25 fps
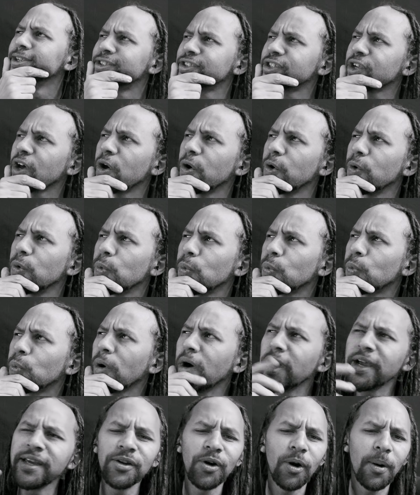So
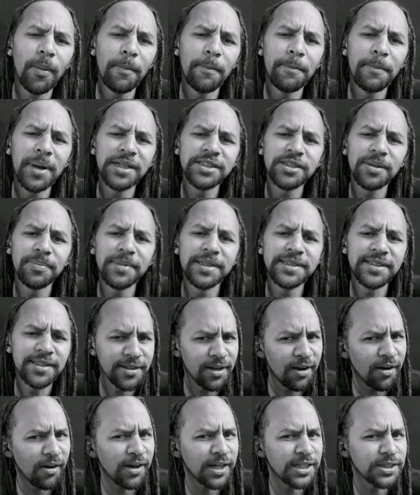why not measure
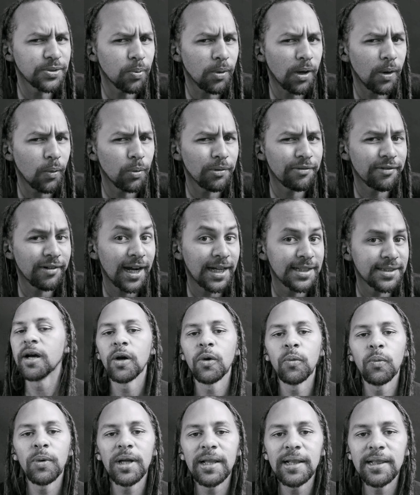mids and highs while we're
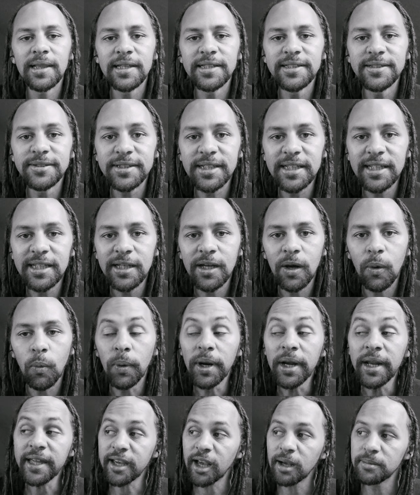at it? Well, you see,
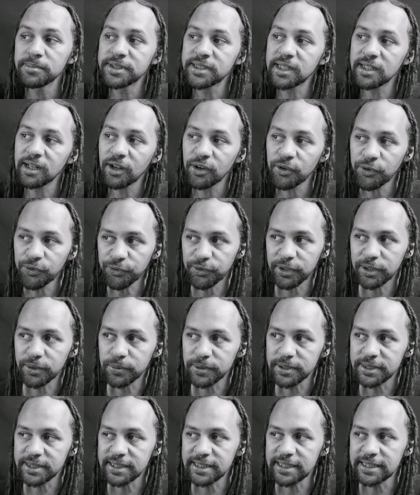when it comes to low
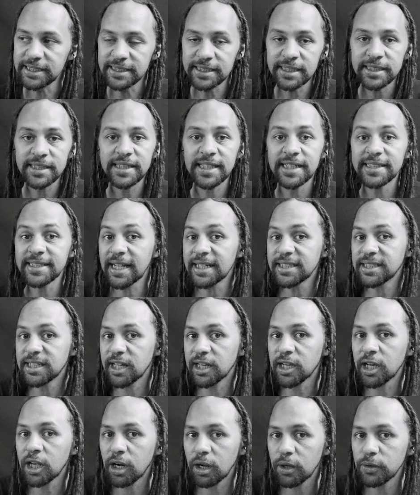frequencies, there's
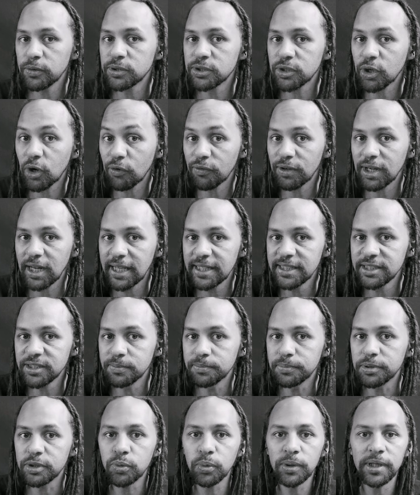actually a close
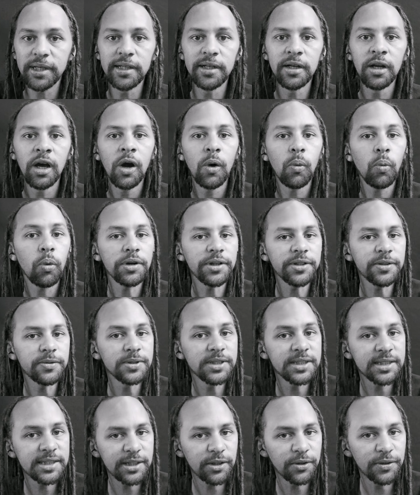correlation between what
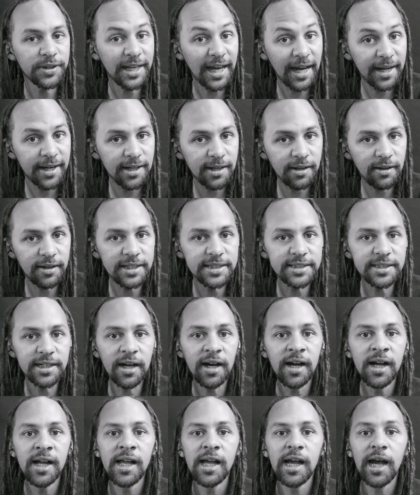you see on the
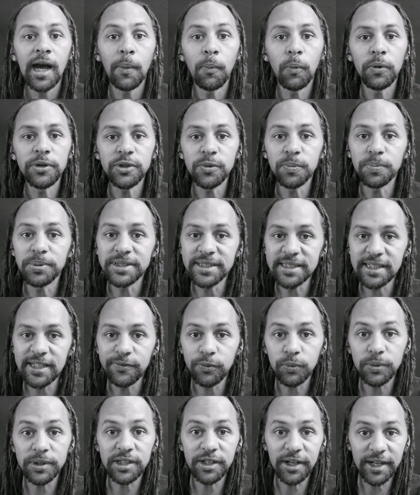analyzer and what you
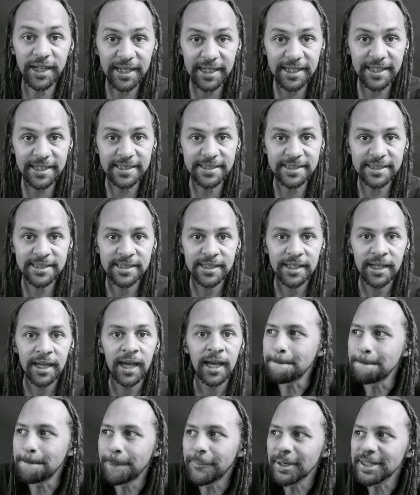perceive with your ears.
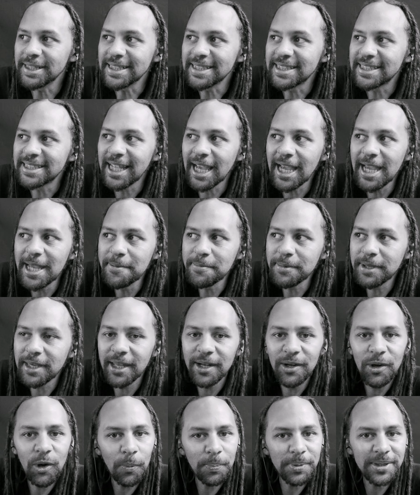But the same
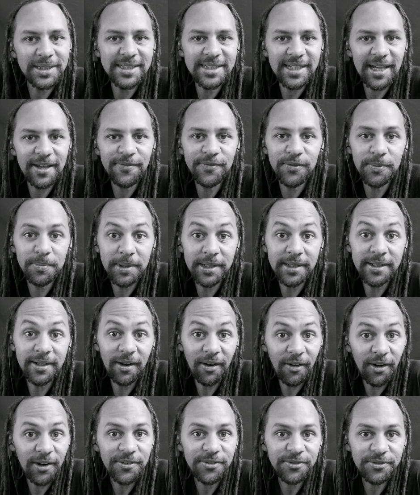cannot be said for mid
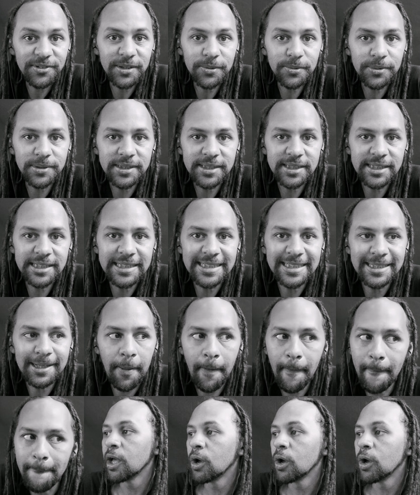and high frequencies.